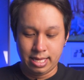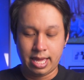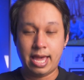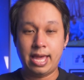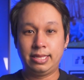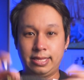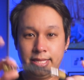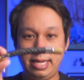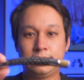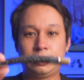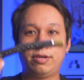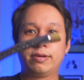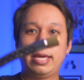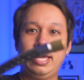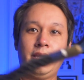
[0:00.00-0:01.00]
And
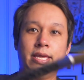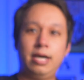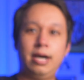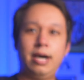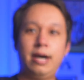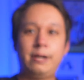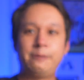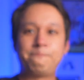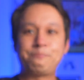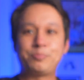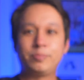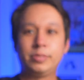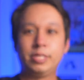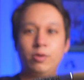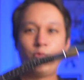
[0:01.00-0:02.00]
this, okay,
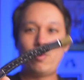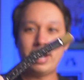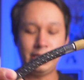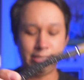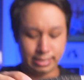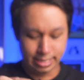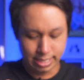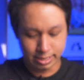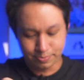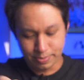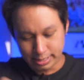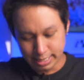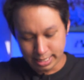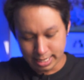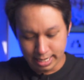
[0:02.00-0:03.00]
what is this?
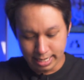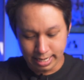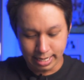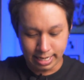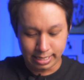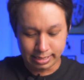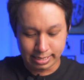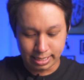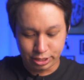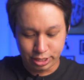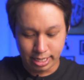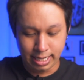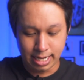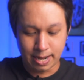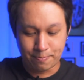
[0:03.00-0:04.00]
Basically, it is
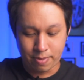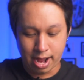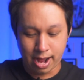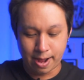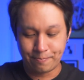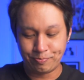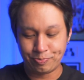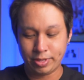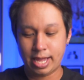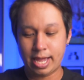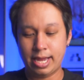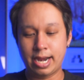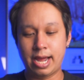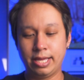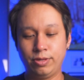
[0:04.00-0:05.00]
actually a pump,
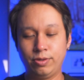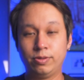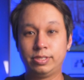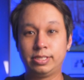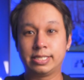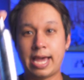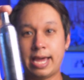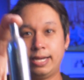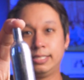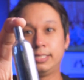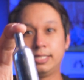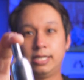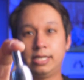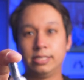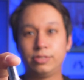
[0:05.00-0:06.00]
and I use canister.